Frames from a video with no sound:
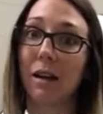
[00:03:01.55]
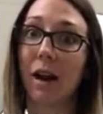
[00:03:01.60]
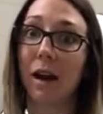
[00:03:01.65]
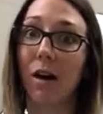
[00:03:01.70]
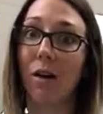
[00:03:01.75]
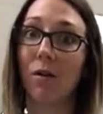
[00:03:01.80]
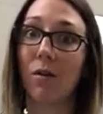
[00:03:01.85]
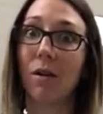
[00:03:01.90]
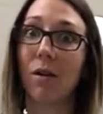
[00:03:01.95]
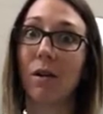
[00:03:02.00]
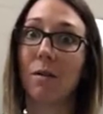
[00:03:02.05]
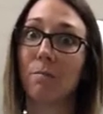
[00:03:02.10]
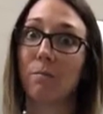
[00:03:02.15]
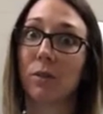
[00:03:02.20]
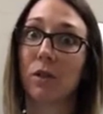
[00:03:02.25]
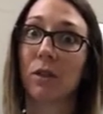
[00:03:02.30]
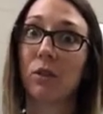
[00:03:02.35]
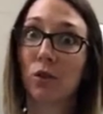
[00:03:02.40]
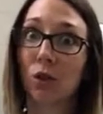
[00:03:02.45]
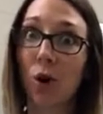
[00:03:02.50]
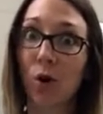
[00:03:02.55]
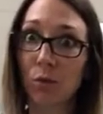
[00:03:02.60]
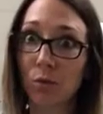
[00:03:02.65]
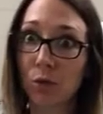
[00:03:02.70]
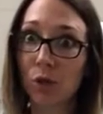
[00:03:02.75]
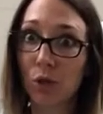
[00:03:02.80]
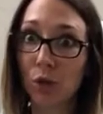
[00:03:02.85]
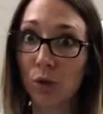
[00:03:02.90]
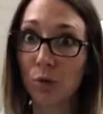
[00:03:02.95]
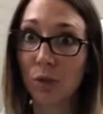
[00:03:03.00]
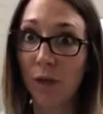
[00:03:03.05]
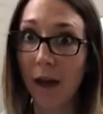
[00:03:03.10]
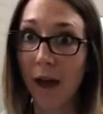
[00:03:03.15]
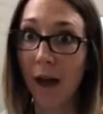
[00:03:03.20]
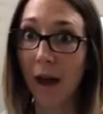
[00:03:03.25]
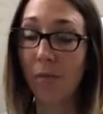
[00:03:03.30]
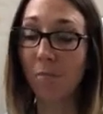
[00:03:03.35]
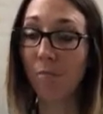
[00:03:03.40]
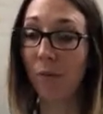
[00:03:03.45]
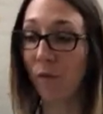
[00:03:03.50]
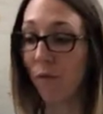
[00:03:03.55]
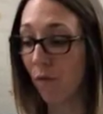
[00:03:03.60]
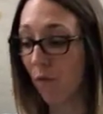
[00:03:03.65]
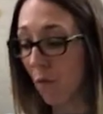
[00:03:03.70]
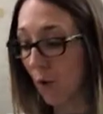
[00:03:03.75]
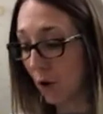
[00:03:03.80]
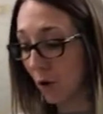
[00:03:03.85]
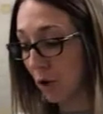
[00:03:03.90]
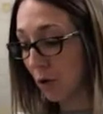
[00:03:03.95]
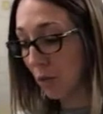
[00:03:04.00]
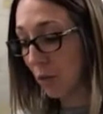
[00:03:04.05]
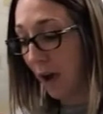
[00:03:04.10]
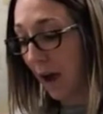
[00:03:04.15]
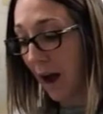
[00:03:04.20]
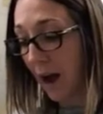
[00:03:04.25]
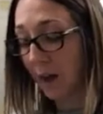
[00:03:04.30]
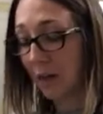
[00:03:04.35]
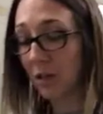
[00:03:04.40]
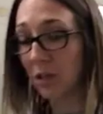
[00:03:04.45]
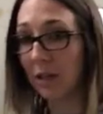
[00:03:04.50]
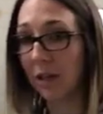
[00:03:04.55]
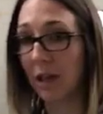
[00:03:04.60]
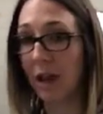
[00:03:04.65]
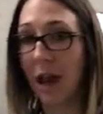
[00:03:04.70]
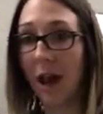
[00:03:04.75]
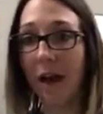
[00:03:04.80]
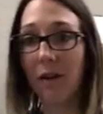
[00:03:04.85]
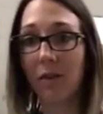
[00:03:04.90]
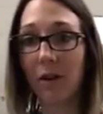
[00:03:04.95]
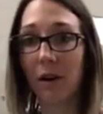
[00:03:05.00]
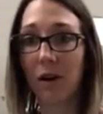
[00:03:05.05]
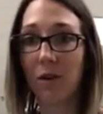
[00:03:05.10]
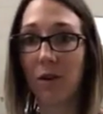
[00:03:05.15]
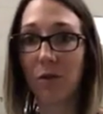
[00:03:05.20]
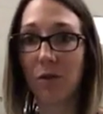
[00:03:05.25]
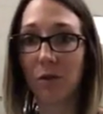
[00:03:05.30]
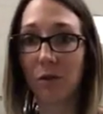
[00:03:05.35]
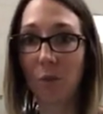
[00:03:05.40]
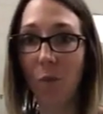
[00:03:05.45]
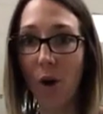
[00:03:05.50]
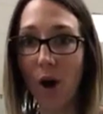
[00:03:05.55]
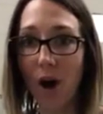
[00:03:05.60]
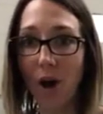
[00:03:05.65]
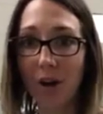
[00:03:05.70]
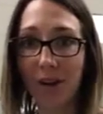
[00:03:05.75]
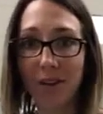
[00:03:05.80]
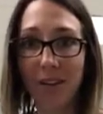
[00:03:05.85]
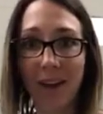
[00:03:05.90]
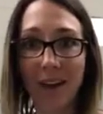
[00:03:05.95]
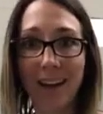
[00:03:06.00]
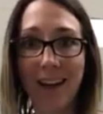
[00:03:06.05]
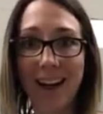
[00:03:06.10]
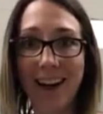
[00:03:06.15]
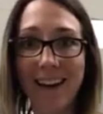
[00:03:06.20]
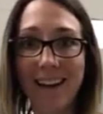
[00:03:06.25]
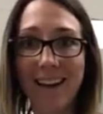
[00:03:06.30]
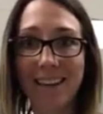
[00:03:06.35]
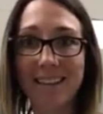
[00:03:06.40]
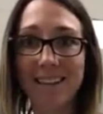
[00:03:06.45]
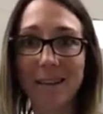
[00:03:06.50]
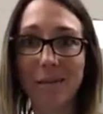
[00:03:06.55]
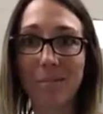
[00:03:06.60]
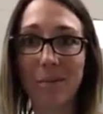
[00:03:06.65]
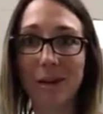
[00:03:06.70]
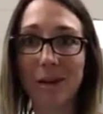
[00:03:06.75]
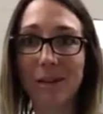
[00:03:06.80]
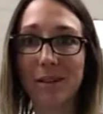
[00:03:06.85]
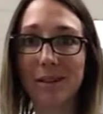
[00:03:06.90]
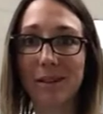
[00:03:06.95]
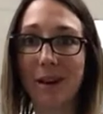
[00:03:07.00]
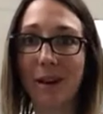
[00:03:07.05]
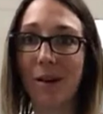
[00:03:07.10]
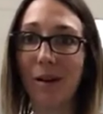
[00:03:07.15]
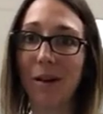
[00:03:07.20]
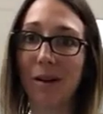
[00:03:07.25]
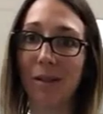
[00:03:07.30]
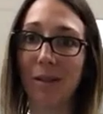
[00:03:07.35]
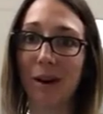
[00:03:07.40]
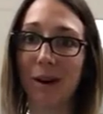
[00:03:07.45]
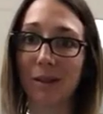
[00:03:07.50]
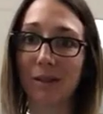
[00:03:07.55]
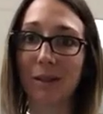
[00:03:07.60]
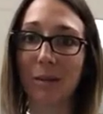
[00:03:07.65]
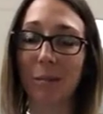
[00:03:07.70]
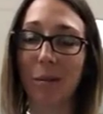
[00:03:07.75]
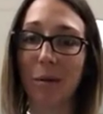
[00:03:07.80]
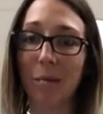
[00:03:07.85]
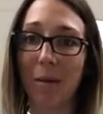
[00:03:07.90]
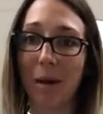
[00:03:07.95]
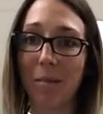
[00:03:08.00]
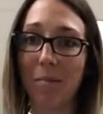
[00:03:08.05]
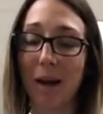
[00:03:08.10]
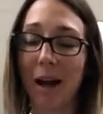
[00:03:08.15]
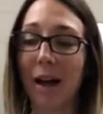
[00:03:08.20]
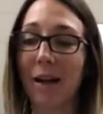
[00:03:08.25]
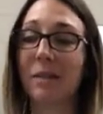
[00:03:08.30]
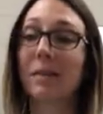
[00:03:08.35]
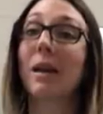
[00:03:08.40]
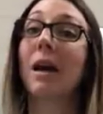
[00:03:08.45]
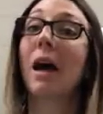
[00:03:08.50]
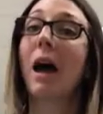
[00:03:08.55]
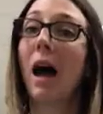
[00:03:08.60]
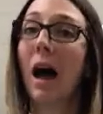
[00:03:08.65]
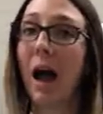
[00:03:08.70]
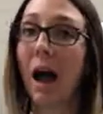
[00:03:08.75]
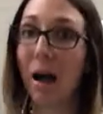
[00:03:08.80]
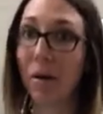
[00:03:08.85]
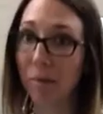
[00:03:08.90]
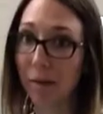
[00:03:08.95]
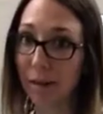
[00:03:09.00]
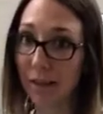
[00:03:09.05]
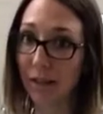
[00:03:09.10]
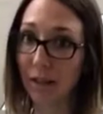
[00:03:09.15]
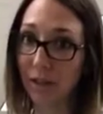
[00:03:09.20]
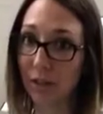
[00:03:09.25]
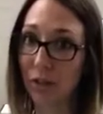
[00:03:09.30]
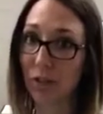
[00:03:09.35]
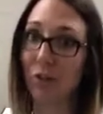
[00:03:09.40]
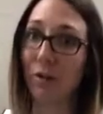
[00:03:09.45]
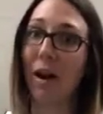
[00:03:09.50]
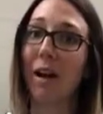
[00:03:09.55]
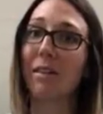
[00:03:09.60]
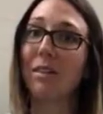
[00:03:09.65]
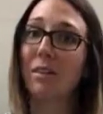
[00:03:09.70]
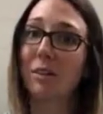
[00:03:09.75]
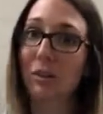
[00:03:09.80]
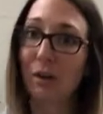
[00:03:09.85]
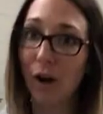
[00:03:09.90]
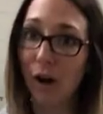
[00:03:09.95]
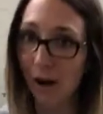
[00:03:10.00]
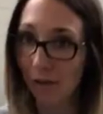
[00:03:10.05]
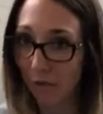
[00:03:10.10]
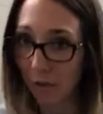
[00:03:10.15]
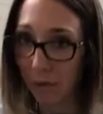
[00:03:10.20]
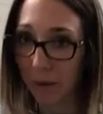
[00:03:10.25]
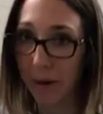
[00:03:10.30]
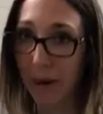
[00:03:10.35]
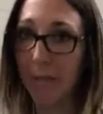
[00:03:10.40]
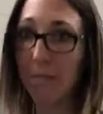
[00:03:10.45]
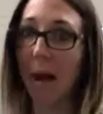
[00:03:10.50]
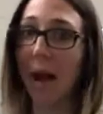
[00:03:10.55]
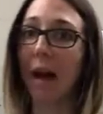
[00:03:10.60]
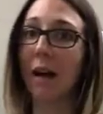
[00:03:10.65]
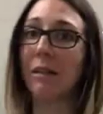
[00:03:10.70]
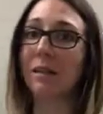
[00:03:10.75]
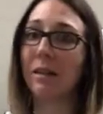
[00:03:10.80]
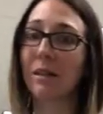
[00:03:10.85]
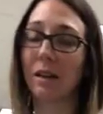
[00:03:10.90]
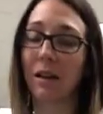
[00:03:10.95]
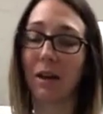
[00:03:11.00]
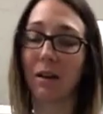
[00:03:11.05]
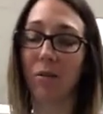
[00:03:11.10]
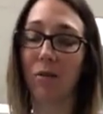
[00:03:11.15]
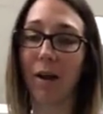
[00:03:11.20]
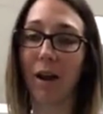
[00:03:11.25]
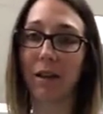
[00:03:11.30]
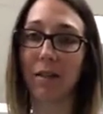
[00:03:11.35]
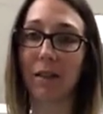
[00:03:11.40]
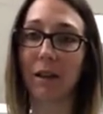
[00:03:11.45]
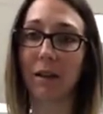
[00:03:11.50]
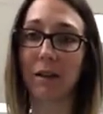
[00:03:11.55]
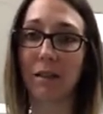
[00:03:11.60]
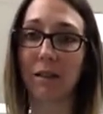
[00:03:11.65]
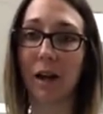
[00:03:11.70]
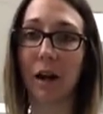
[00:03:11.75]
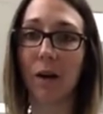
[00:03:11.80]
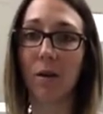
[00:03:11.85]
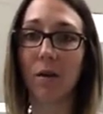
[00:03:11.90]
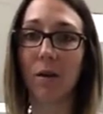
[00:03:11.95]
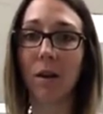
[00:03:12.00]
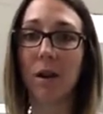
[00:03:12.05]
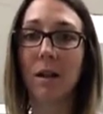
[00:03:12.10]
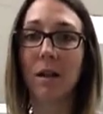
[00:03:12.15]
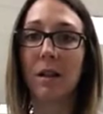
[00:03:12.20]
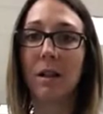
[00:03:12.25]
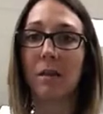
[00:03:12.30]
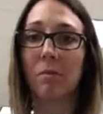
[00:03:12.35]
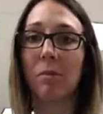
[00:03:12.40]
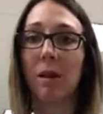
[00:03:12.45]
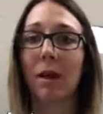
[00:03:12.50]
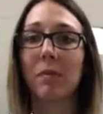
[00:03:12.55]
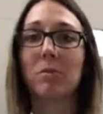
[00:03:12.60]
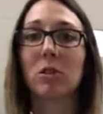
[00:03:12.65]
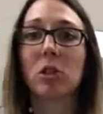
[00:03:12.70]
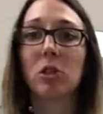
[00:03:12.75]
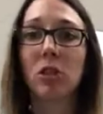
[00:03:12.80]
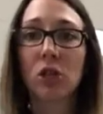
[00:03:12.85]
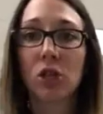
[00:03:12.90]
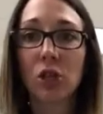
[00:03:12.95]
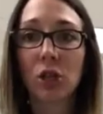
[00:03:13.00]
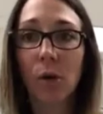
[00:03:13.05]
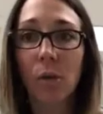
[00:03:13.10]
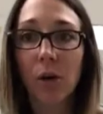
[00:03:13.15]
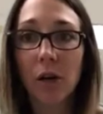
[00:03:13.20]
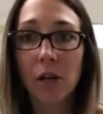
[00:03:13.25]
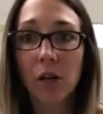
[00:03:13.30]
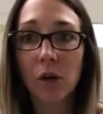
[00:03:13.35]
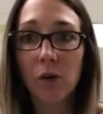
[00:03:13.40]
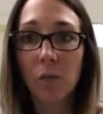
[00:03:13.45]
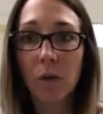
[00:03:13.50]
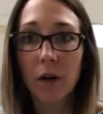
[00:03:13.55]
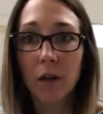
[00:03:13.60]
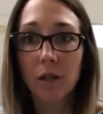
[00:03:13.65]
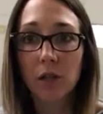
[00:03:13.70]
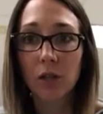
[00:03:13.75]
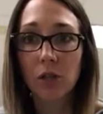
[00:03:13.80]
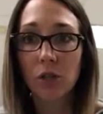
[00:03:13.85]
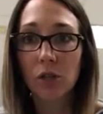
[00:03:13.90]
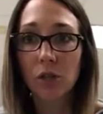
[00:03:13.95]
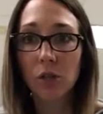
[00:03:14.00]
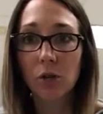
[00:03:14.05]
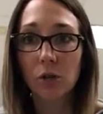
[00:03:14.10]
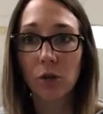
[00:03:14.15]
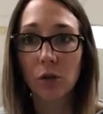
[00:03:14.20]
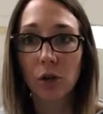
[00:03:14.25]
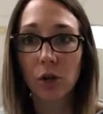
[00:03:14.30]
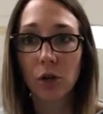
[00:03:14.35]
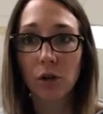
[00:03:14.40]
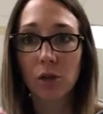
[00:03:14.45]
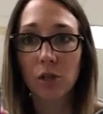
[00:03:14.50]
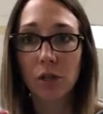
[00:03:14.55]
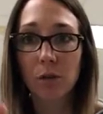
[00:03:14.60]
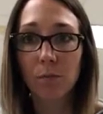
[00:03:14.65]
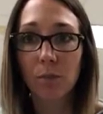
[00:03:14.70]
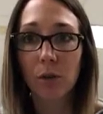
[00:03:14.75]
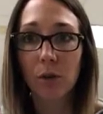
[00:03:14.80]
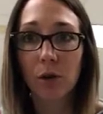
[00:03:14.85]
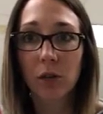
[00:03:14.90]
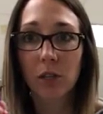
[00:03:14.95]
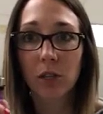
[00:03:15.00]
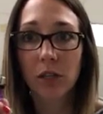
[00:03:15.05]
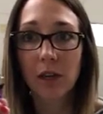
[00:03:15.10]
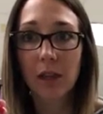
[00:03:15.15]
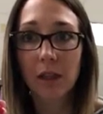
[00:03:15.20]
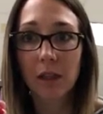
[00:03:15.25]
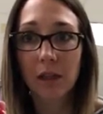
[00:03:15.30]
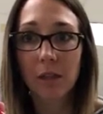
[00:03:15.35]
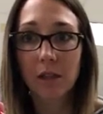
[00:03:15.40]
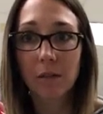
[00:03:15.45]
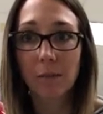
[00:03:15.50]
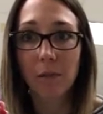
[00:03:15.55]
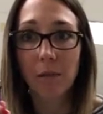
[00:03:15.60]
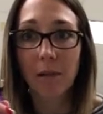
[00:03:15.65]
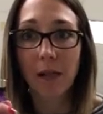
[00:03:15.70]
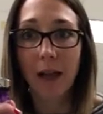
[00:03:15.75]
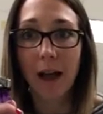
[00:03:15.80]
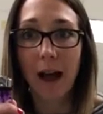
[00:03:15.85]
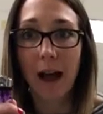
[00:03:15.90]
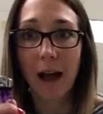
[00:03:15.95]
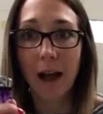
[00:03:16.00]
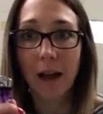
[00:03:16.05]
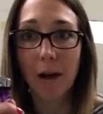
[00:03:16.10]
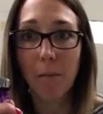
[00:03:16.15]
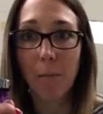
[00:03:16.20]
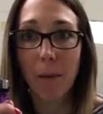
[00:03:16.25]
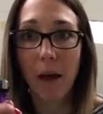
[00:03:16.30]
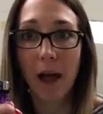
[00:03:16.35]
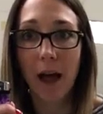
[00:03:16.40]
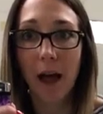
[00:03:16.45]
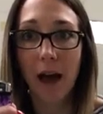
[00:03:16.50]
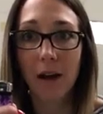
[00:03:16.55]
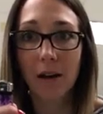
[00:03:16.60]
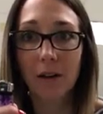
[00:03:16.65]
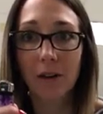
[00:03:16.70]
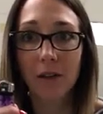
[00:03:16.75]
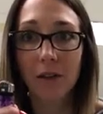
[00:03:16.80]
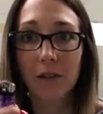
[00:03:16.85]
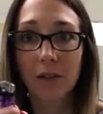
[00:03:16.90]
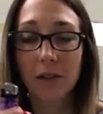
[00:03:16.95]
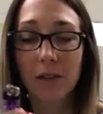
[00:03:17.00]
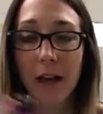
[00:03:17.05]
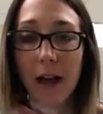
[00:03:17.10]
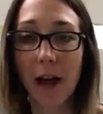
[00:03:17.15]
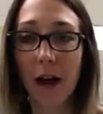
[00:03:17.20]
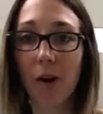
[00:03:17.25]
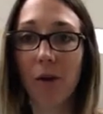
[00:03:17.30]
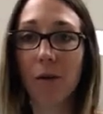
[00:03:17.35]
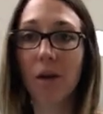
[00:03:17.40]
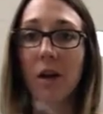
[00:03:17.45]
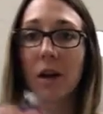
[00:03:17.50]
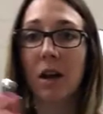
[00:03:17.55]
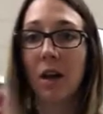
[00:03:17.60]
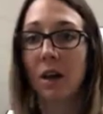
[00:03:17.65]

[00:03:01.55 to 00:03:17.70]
Now, don't do that before you actually have it under the water like I did, because now I lost some of my mass. I would need to dry this off, remass it, and write that down. But I'm just showing you what to do. You're just pushing this black paddle down.